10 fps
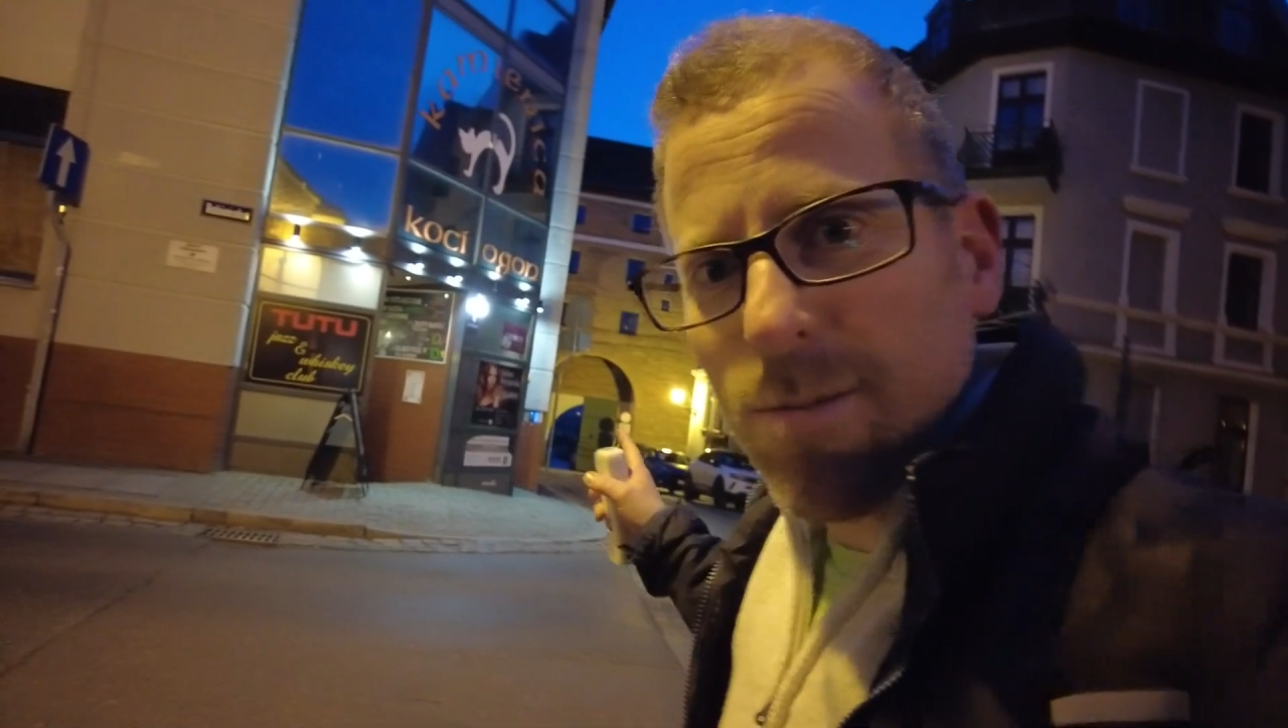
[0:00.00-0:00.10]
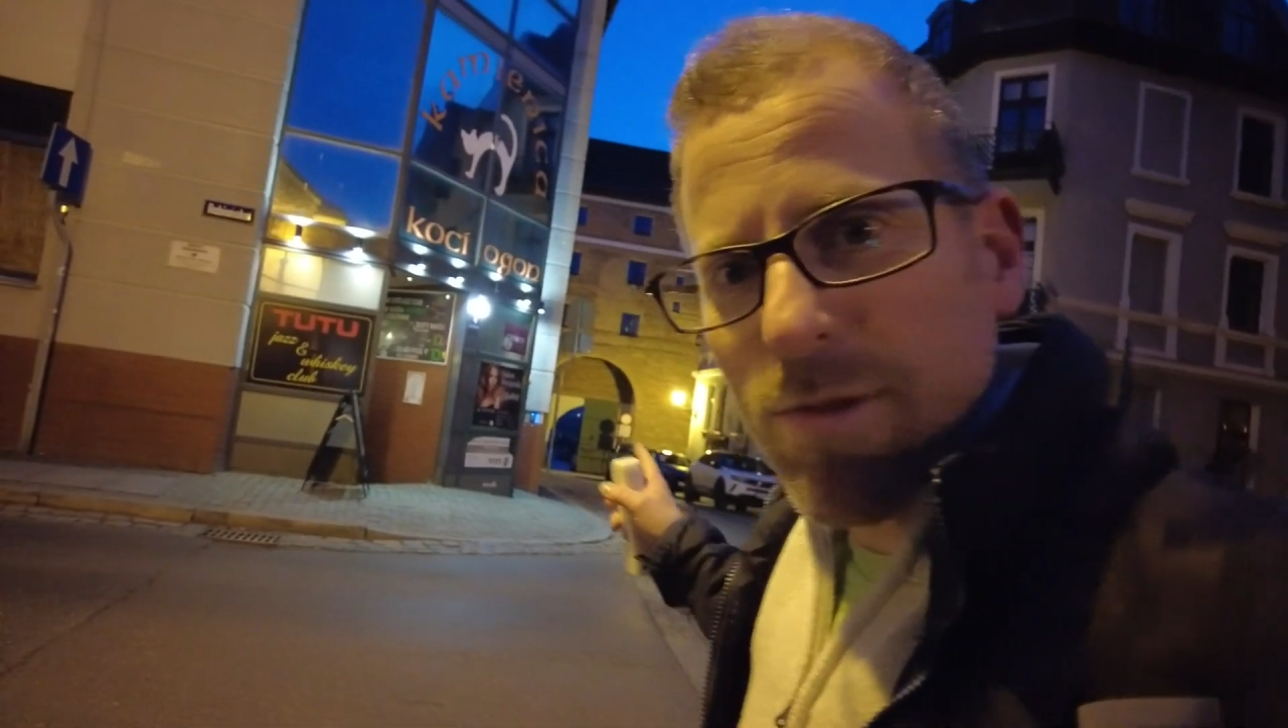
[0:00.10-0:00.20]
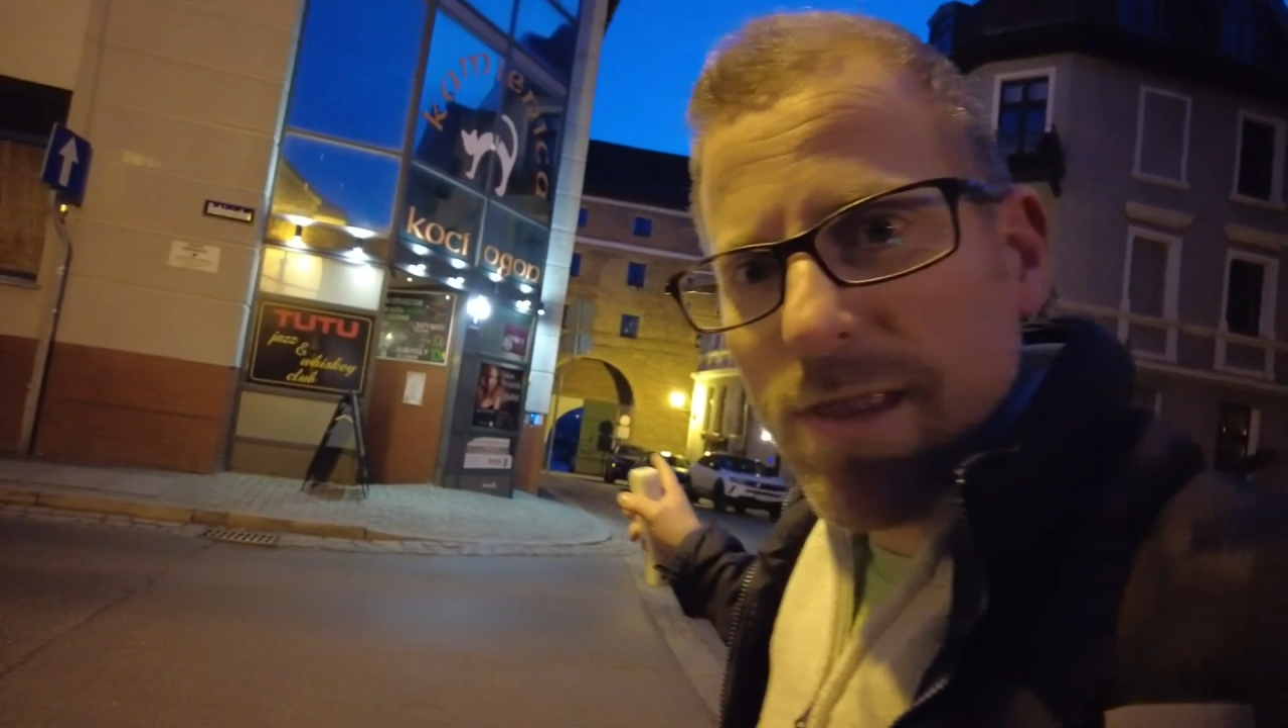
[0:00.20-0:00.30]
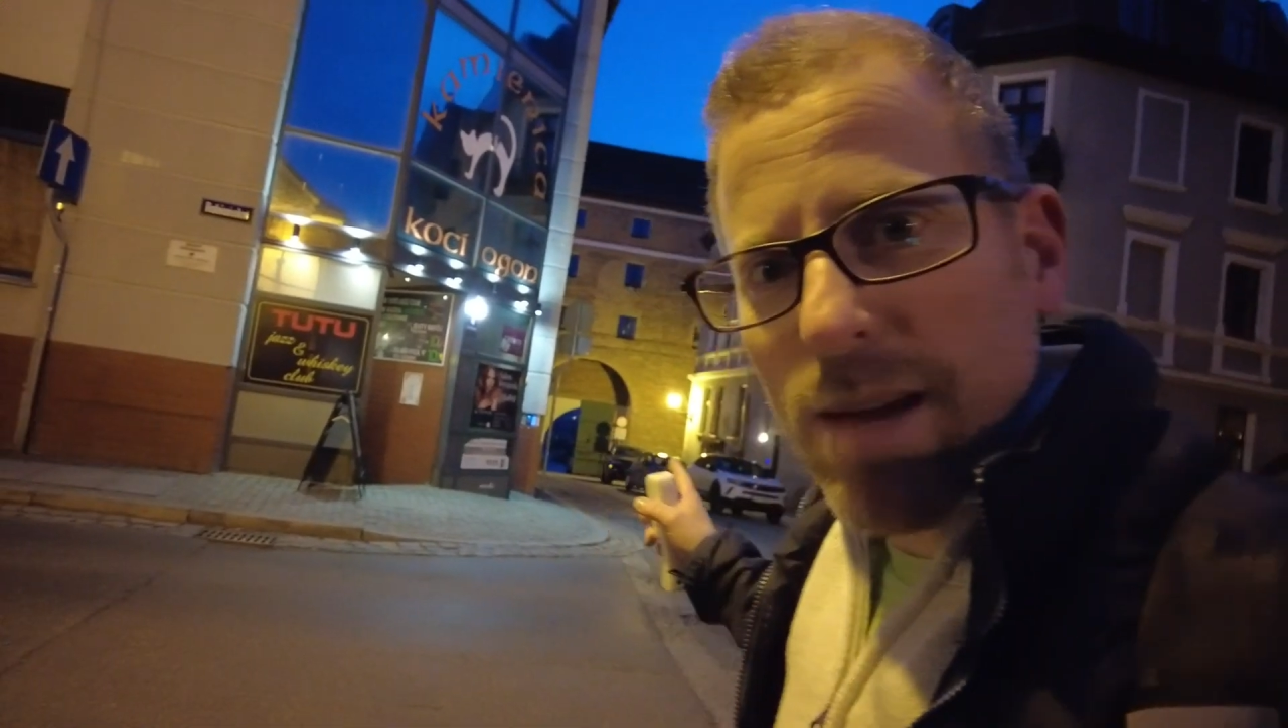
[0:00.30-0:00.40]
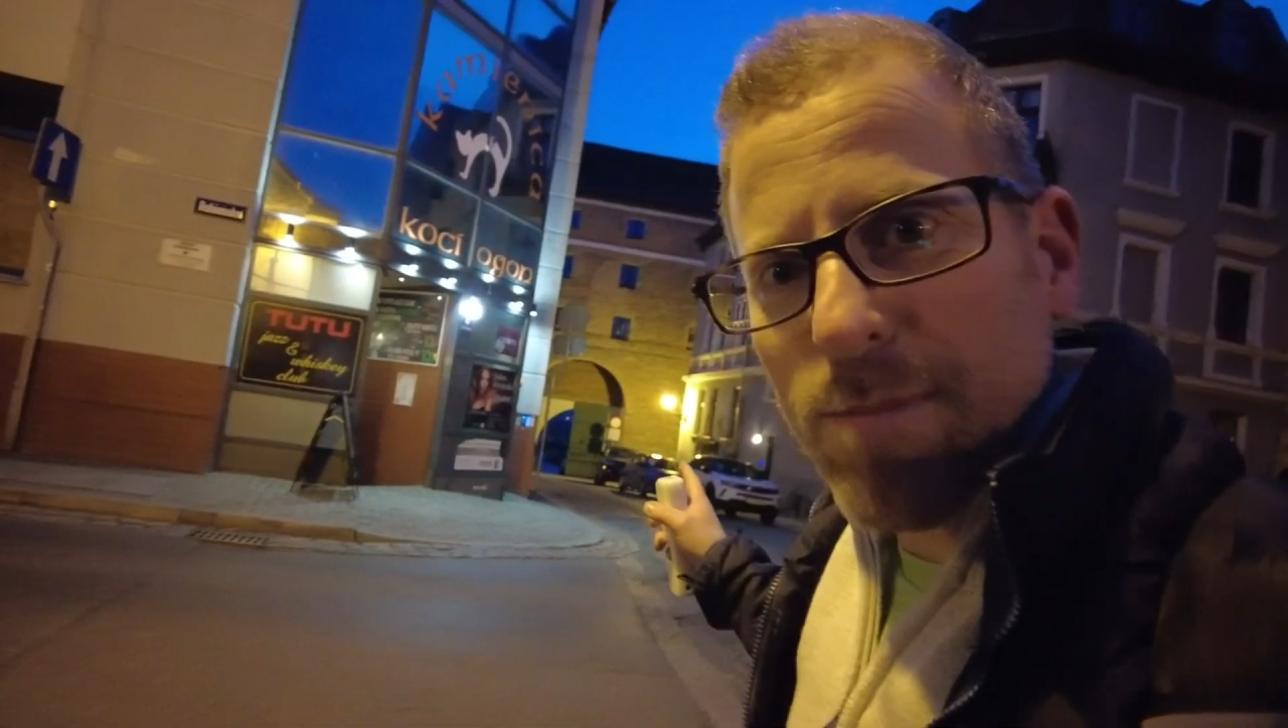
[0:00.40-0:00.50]

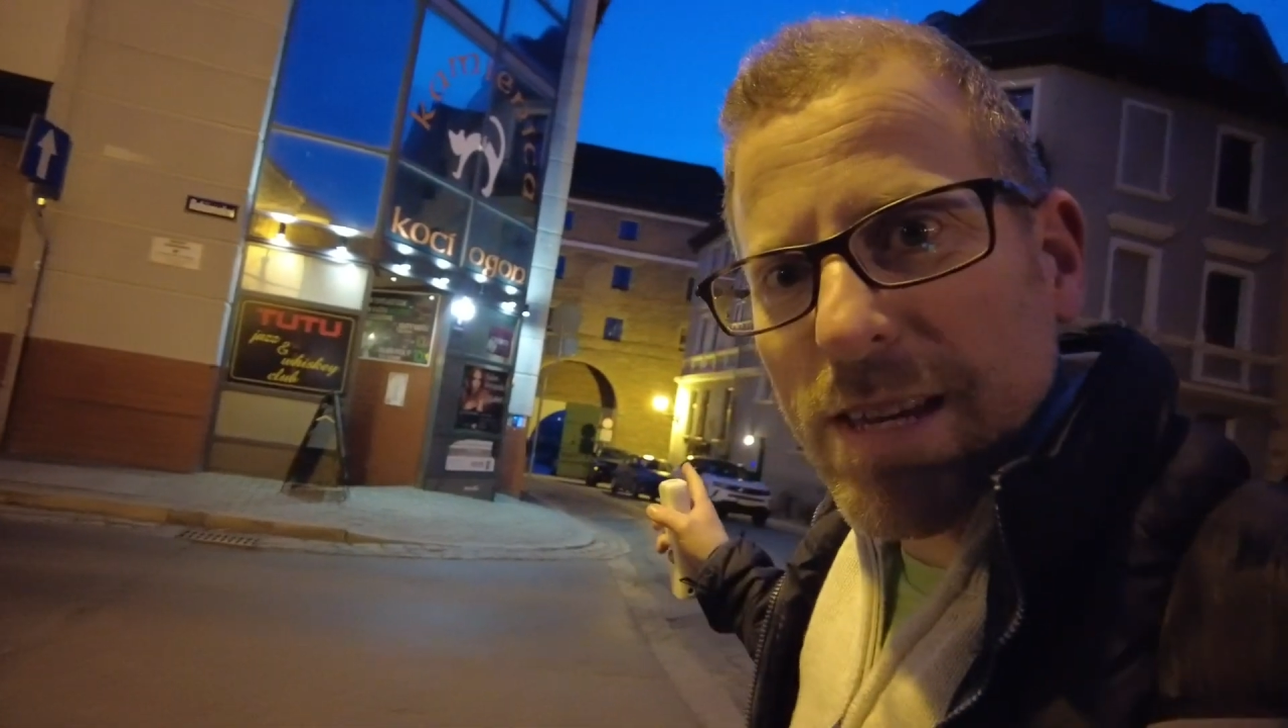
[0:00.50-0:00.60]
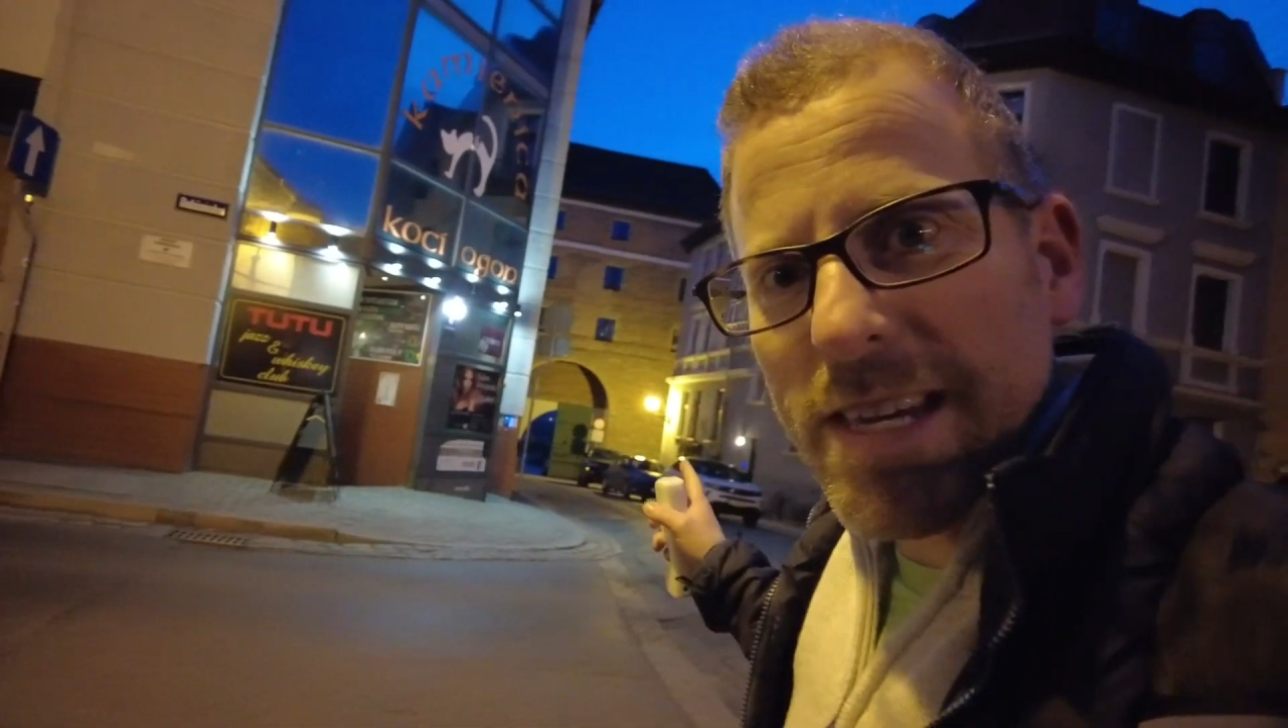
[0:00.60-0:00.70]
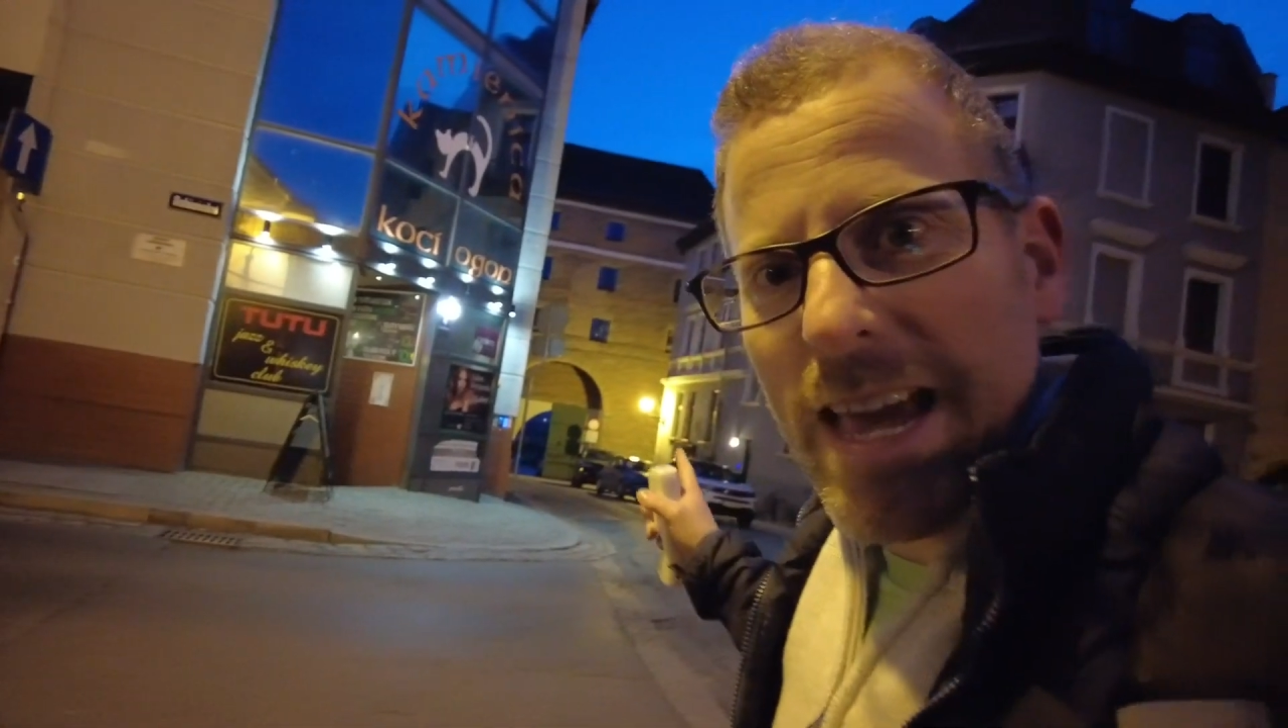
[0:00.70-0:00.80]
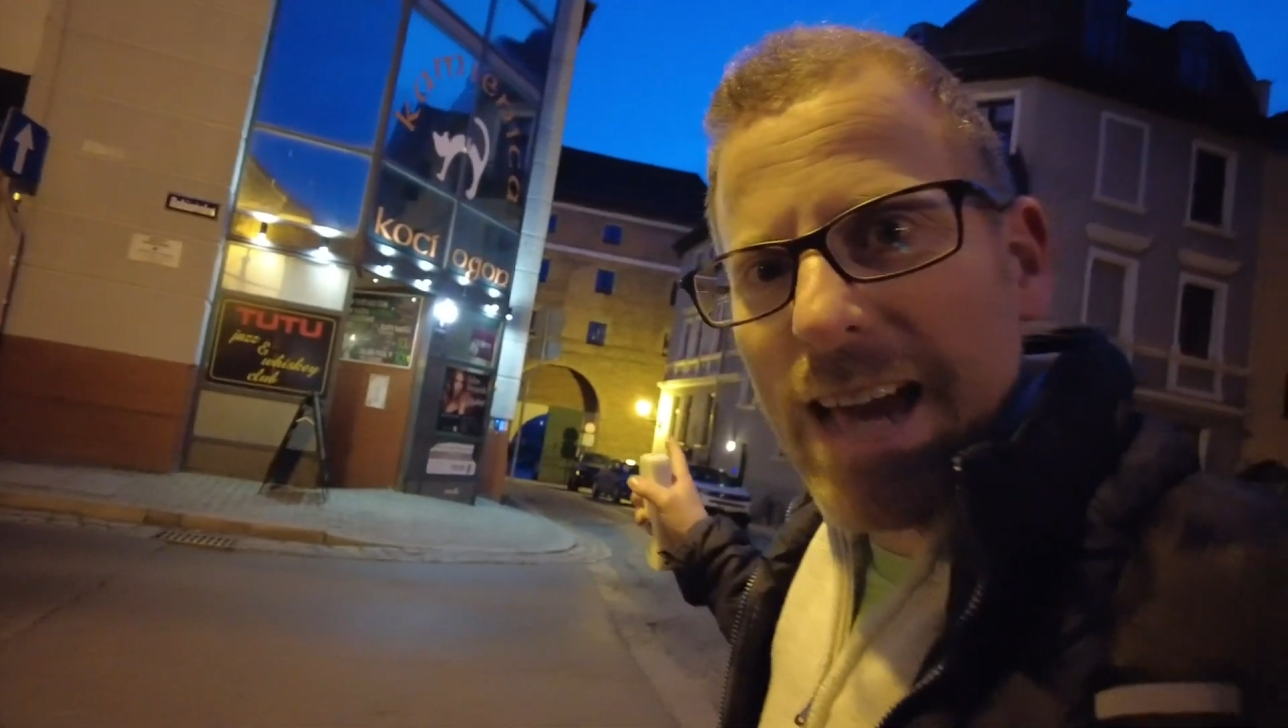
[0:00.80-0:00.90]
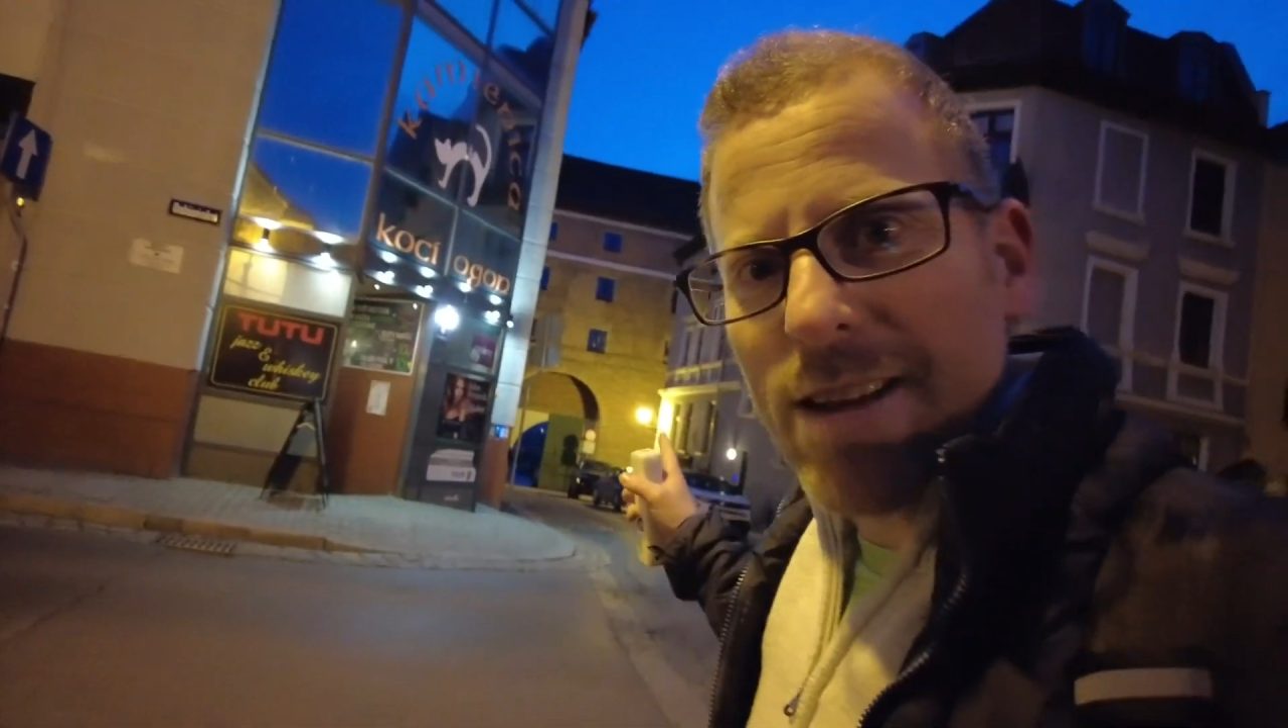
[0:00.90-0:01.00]
with that big cat